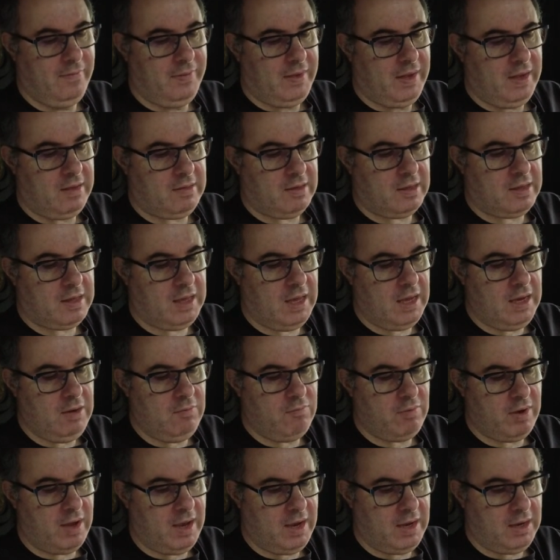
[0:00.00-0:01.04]
It's a key
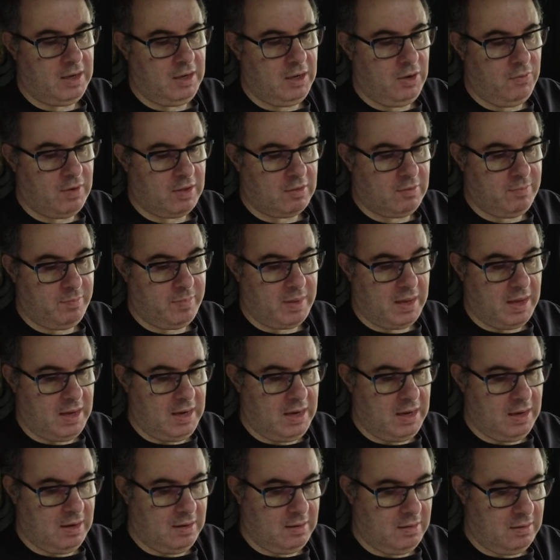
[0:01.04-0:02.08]
ring
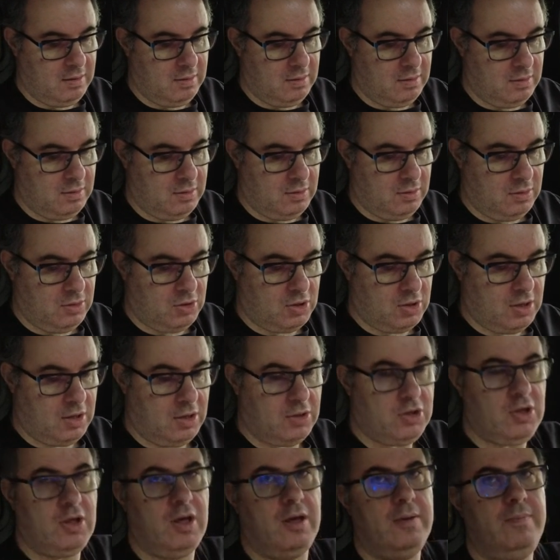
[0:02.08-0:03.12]
USB
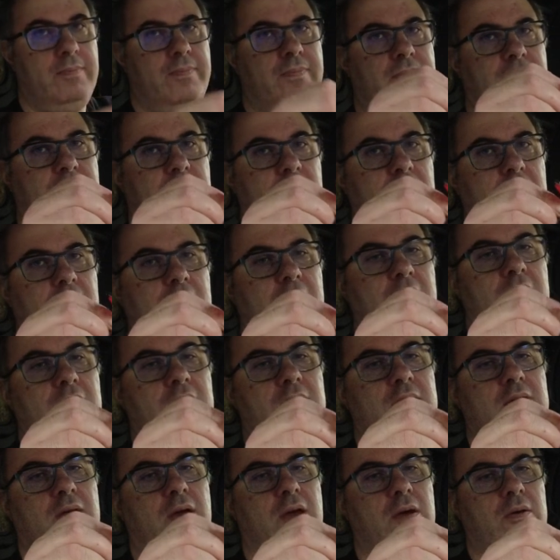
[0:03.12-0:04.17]
charger.
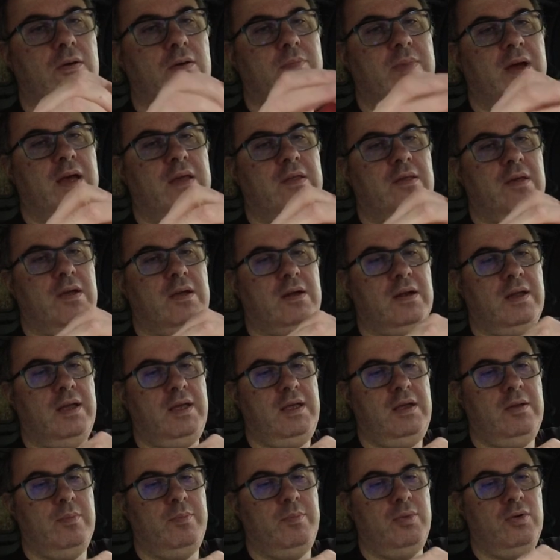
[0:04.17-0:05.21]
So
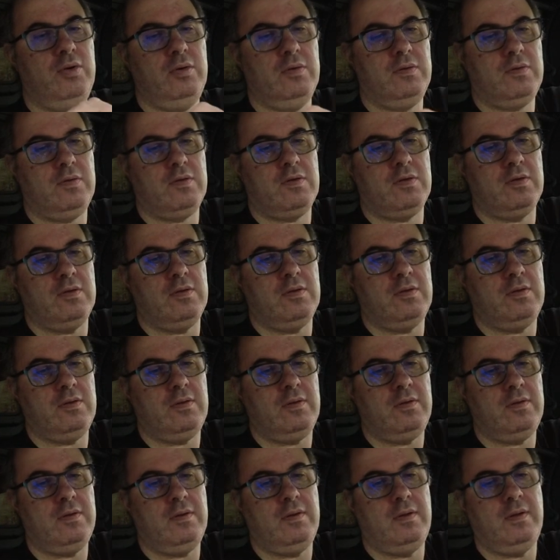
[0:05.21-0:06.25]
basically you put
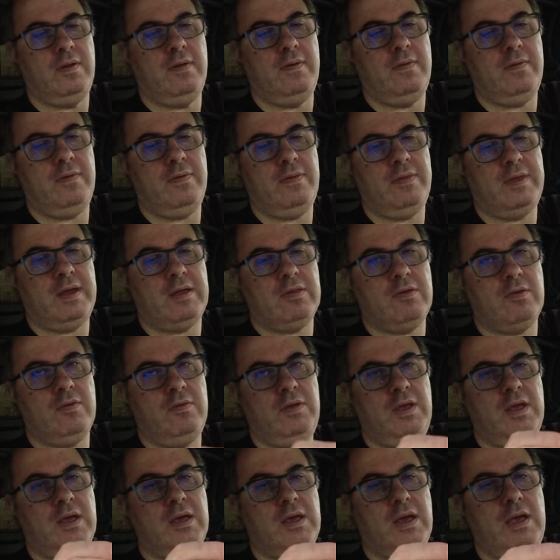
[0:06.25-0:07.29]
that
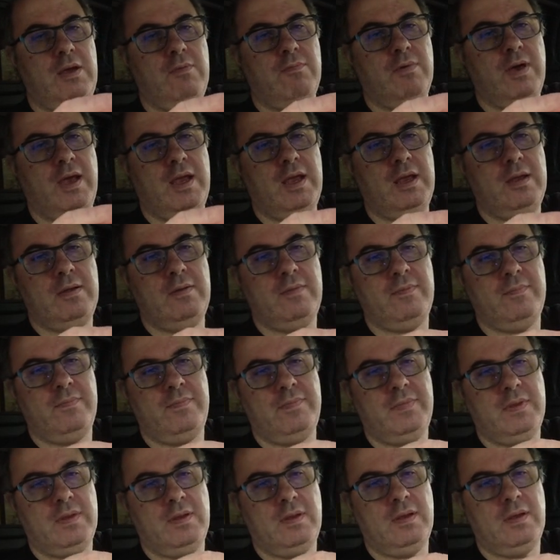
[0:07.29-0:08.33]
on your key ring
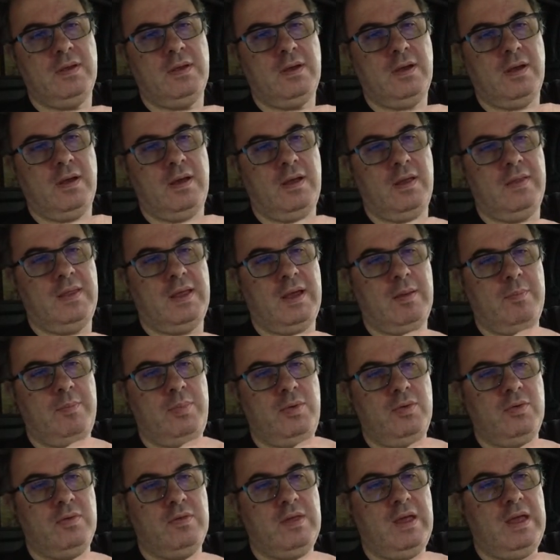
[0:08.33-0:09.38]
and that
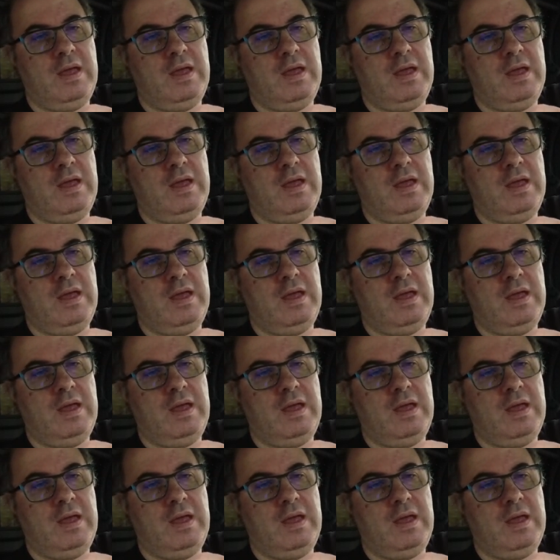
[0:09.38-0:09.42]
plugs